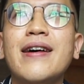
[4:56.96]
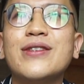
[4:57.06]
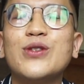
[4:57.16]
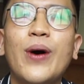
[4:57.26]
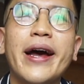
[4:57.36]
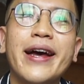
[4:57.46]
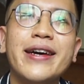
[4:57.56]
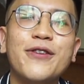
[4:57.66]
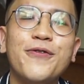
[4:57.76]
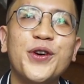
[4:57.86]
So I
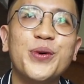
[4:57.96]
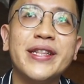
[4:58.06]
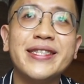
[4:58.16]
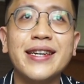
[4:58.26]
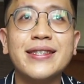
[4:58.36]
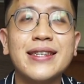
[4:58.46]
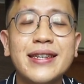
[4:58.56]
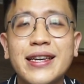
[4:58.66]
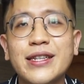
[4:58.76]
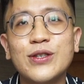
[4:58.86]
kind of failed inside the
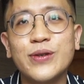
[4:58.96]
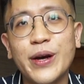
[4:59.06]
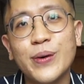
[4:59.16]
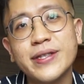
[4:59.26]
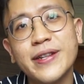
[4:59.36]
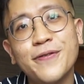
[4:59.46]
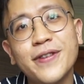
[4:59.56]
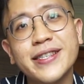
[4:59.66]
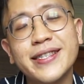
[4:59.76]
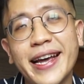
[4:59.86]
circuit. So that was the
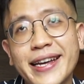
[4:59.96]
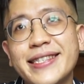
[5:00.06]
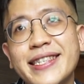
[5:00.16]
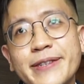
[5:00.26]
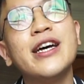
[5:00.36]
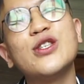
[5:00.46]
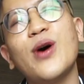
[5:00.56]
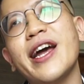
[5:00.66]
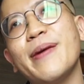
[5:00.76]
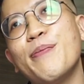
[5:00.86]
first test. So
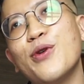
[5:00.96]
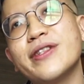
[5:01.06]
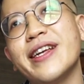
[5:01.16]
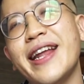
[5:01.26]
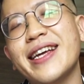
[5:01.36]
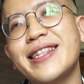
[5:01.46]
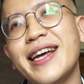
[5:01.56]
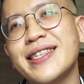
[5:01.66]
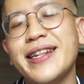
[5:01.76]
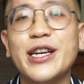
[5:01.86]
I booked the next
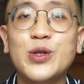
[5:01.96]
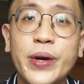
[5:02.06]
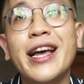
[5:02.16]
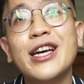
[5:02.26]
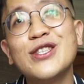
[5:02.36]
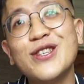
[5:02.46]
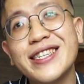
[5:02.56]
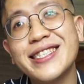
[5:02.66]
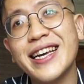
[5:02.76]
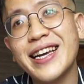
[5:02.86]
test the next week. So
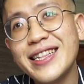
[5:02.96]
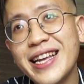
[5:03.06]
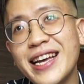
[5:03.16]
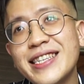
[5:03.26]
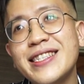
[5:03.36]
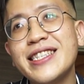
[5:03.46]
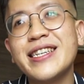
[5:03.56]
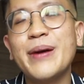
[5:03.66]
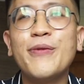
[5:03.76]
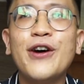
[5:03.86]
the second test, this
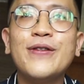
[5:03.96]
time round,